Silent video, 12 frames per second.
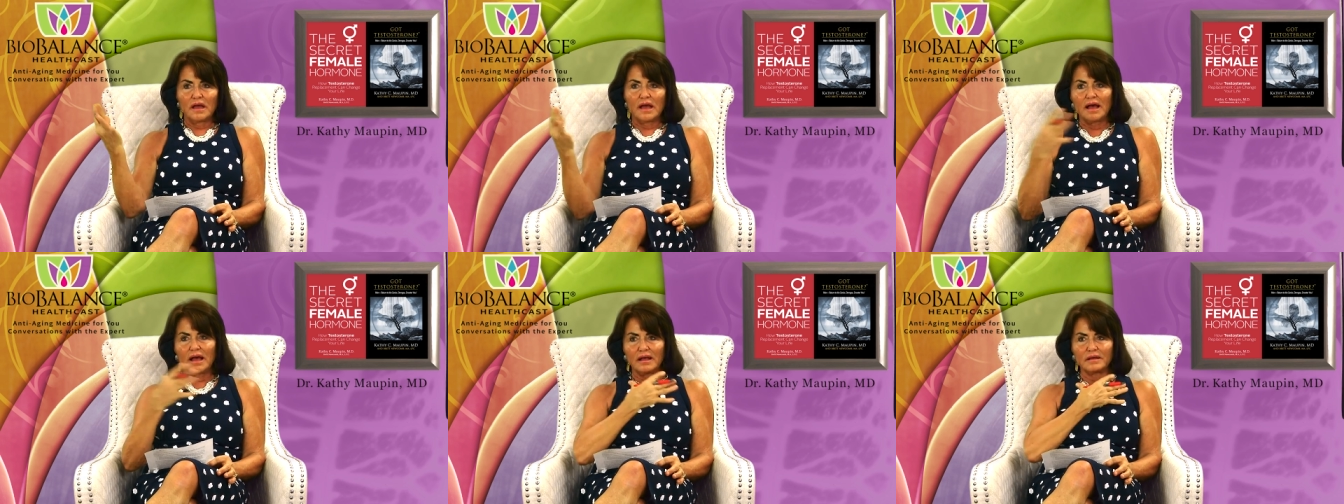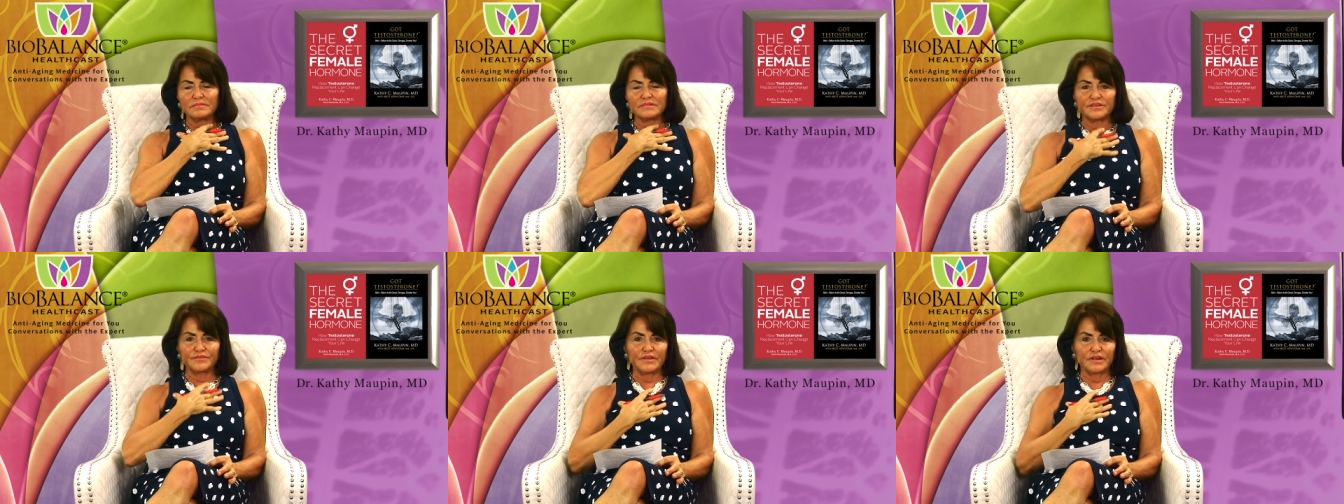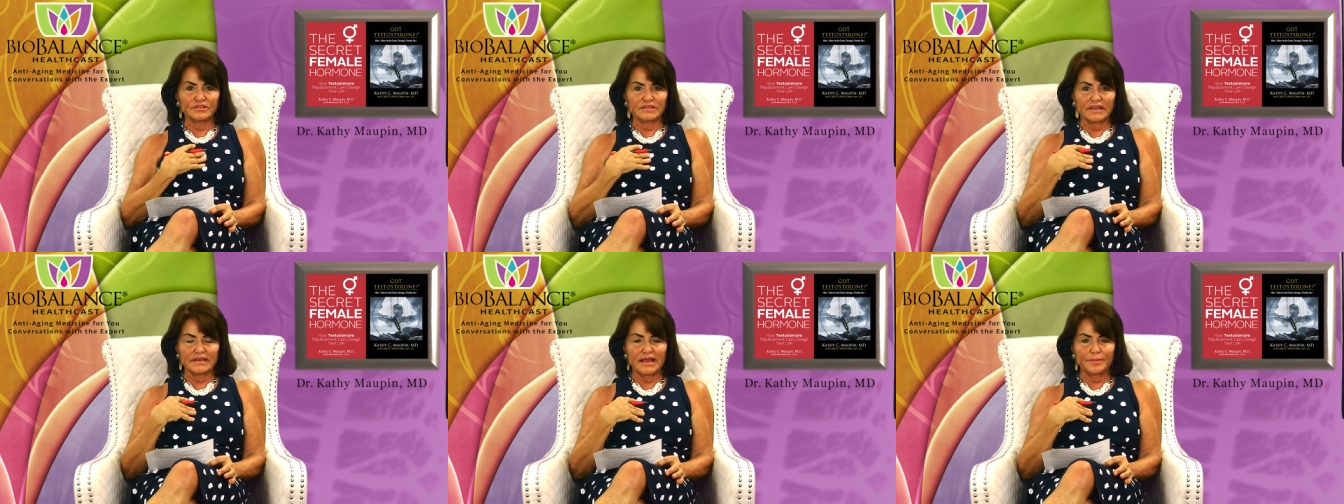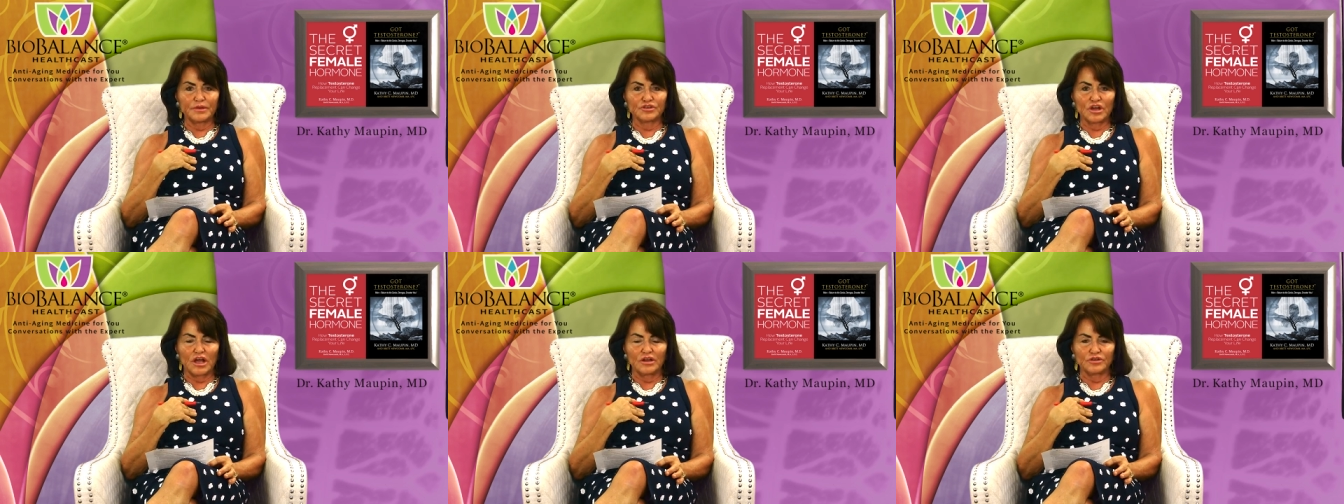um, severe sun damage
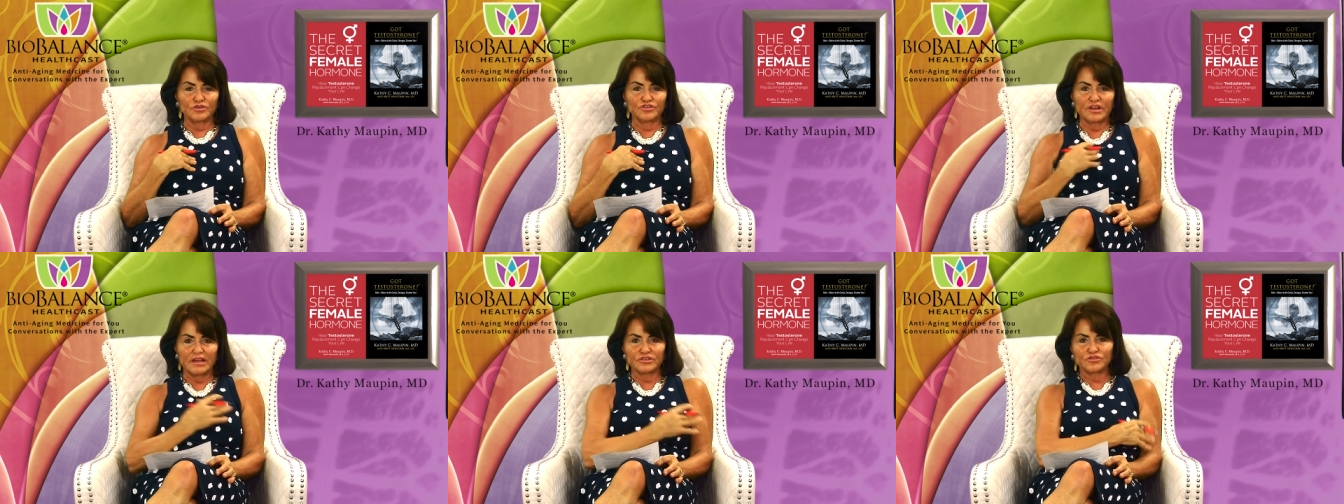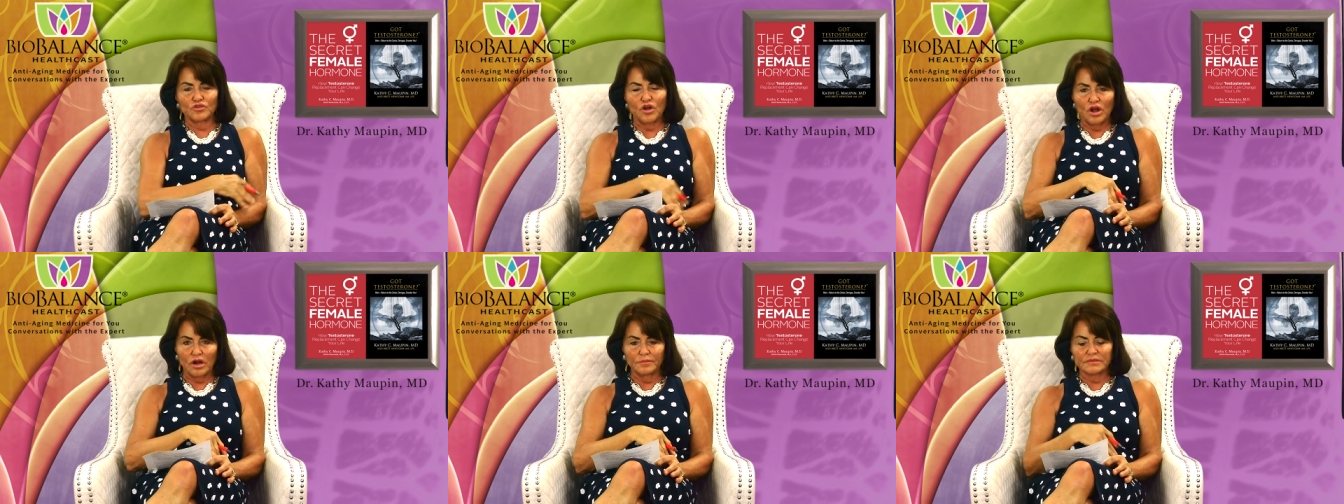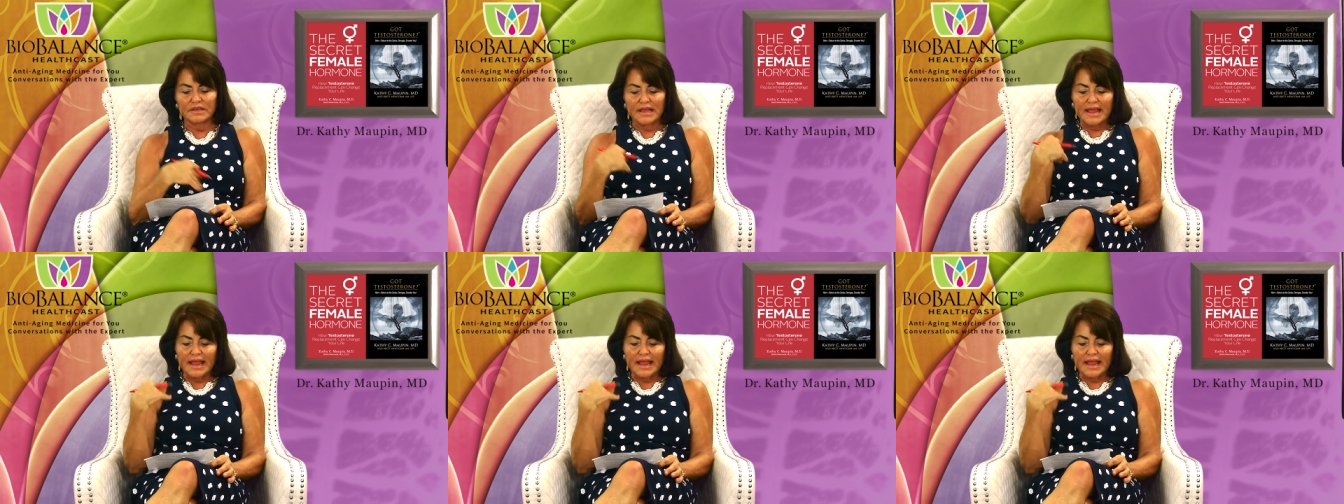on your chest or arms.